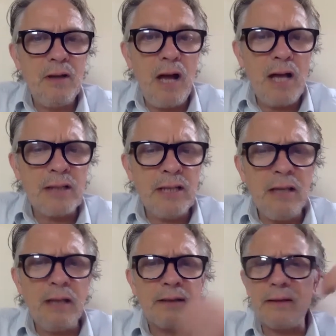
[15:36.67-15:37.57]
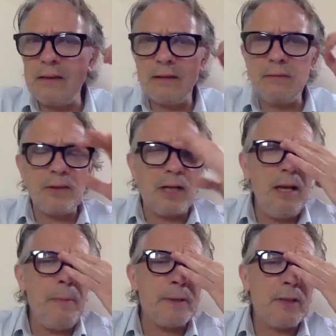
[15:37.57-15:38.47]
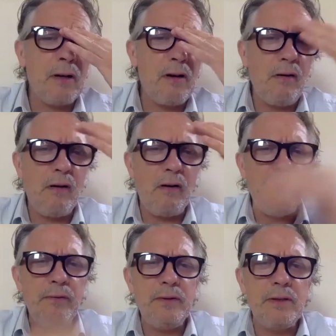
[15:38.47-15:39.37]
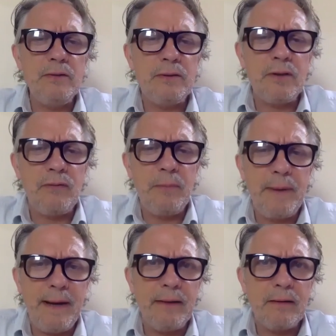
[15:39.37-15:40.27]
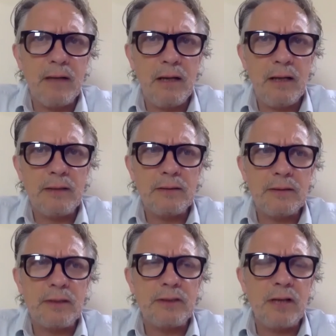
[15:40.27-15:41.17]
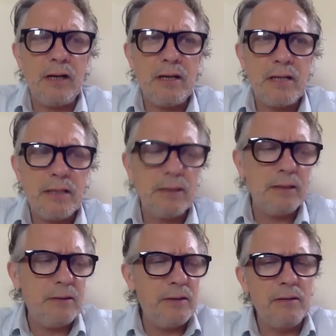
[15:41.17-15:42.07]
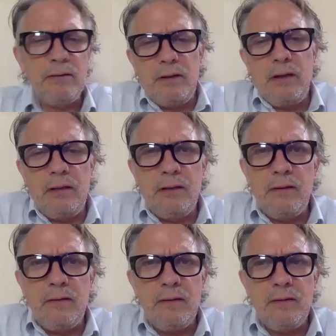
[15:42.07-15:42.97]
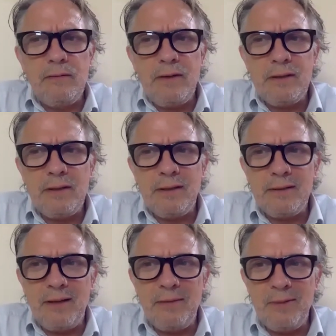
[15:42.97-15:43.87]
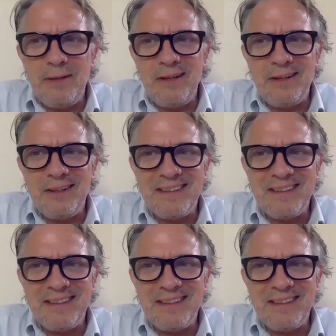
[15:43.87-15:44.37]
I actually liked that. There was a clip I saw of you doing stuff about societies in university that I really liked.